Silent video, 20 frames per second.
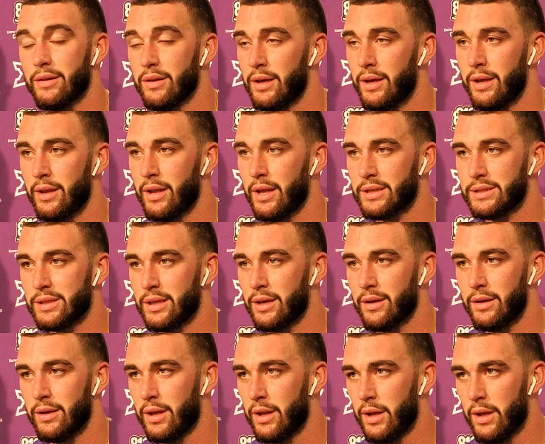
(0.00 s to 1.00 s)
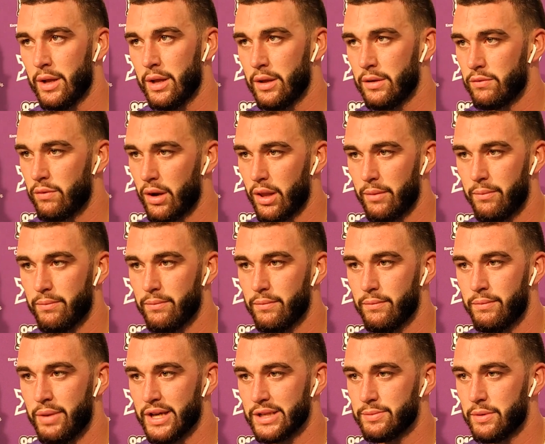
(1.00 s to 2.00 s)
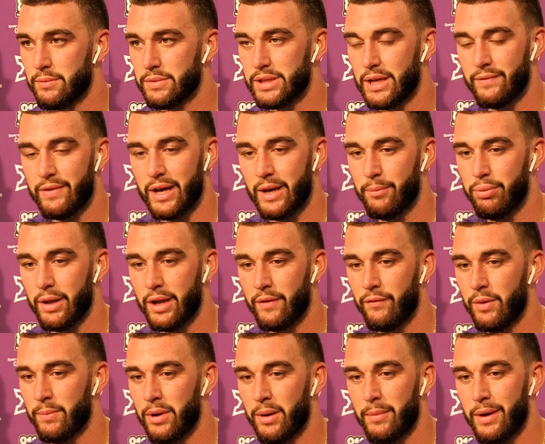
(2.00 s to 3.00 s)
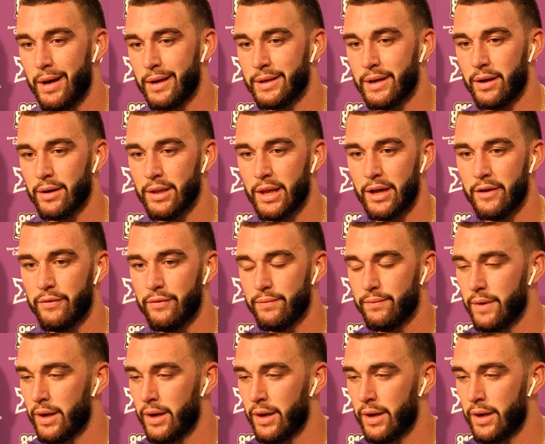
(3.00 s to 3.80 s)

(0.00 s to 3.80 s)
And that's the one of the best moments I've had playing football my entire life.